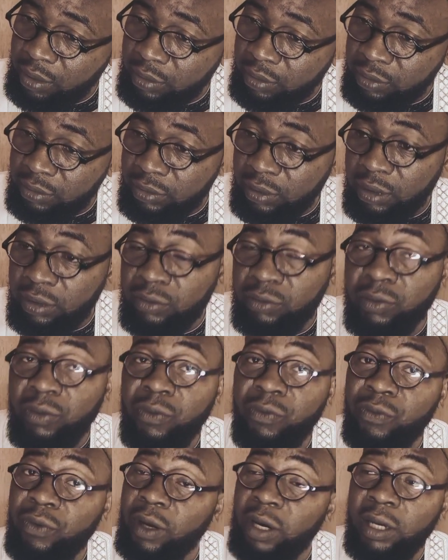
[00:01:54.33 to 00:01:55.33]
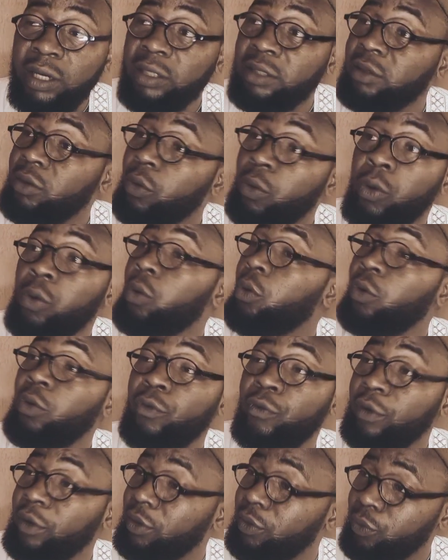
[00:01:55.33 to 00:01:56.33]
That you will find all over the
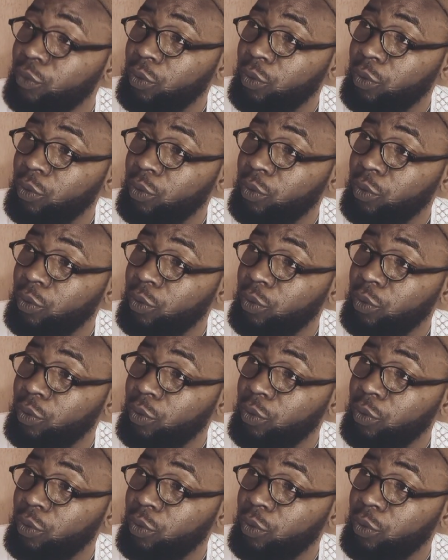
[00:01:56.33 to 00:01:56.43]
world.